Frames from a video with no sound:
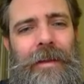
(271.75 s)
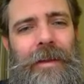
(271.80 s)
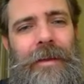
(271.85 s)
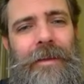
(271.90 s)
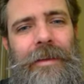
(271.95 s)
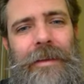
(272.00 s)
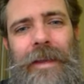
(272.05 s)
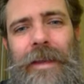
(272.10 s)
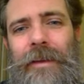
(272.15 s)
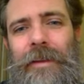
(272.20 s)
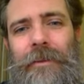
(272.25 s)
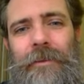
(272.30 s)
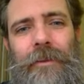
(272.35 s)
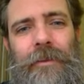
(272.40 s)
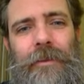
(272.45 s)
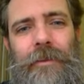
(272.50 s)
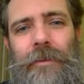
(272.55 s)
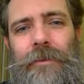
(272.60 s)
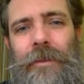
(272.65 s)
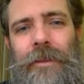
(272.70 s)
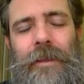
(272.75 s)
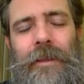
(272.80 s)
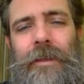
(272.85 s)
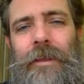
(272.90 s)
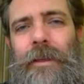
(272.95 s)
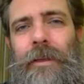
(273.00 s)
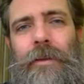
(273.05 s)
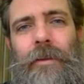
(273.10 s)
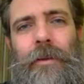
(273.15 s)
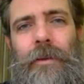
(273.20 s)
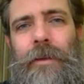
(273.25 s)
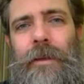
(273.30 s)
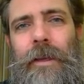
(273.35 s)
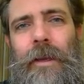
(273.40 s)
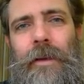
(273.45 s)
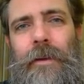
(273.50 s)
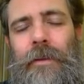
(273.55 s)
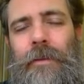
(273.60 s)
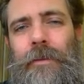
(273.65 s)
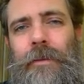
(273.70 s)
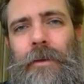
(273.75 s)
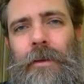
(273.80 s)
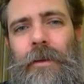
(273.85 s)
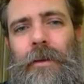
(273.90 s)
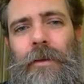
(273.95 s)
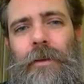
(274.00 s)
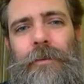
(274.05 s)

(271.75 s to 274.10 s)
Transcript: Again, it just looks like an elongated